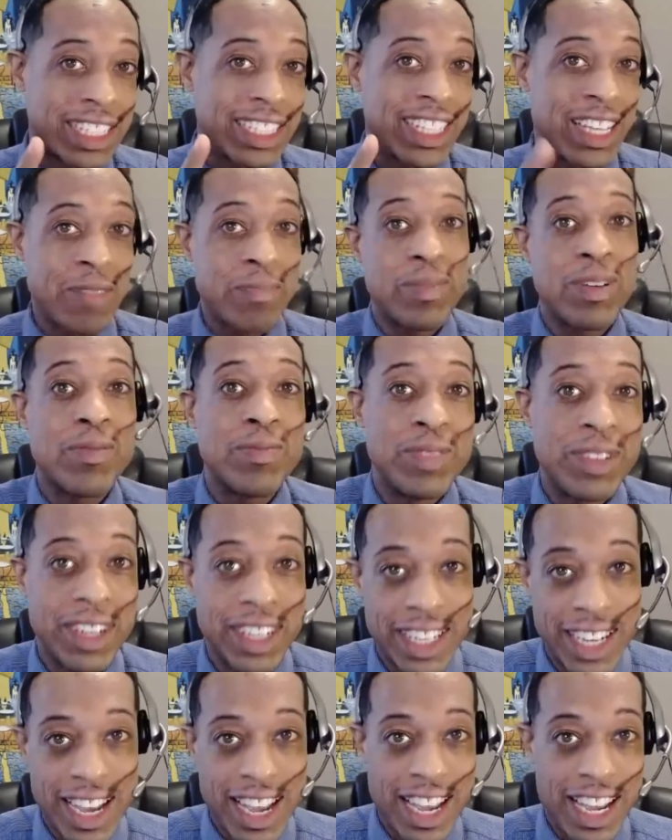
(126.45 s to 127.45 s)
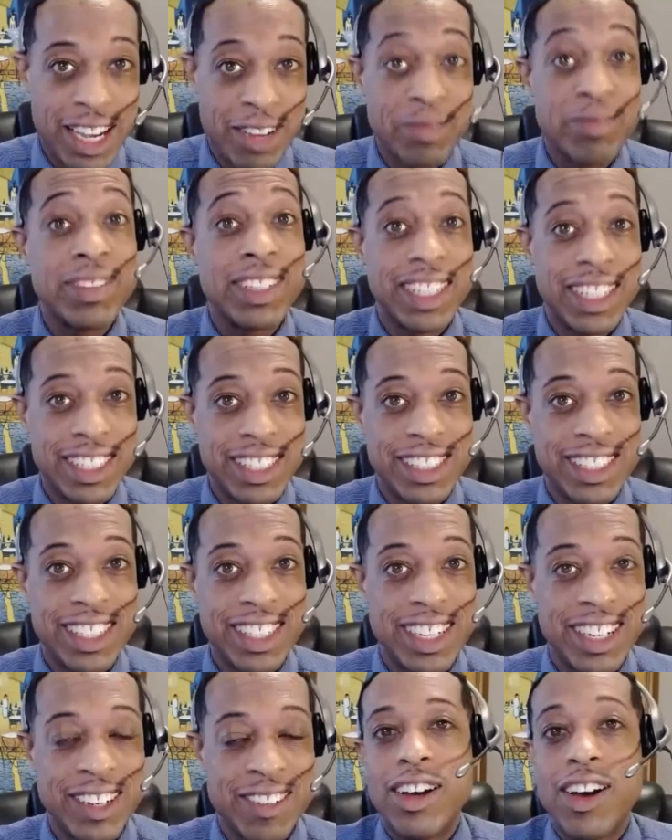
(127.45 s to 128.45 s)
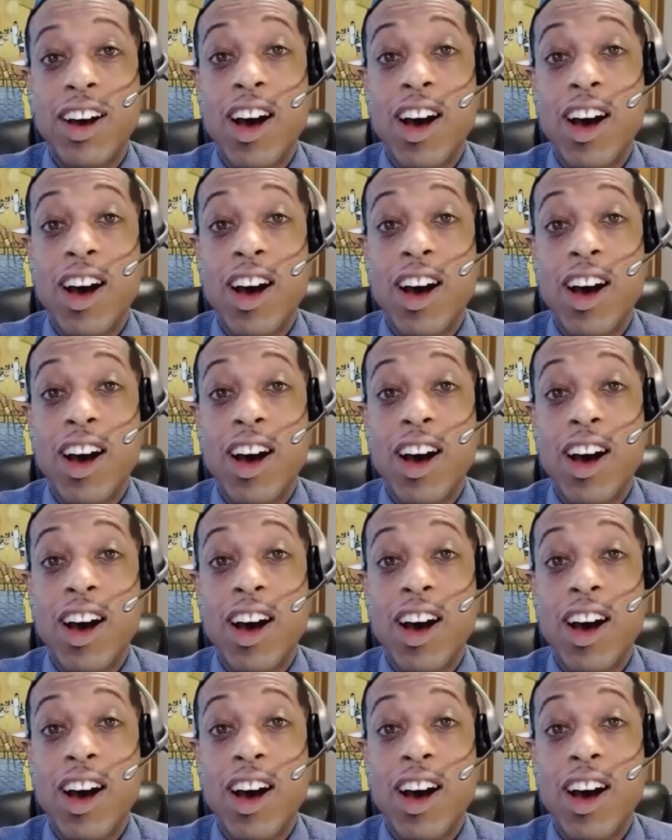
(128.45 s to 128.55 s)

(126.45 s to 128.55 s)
step up your game this year.